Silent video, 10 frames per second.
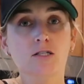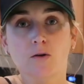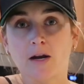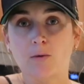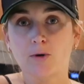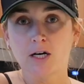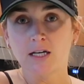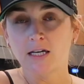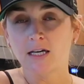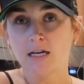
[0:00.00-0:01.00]
So now I'm
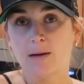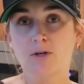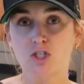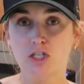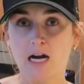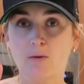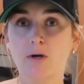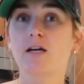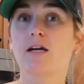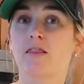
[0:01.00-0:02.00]
gonna
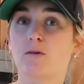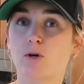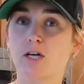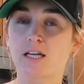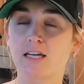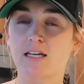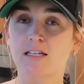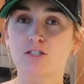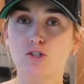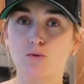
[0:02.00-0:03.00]
shower, and then we're gonna get
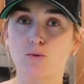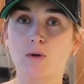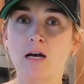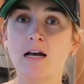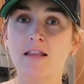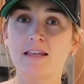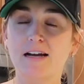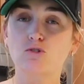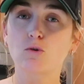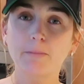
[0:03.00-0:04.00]
into the
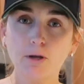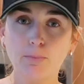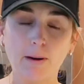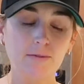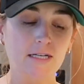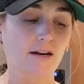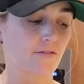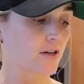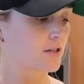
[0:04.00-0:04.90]
actual meal prep side of it.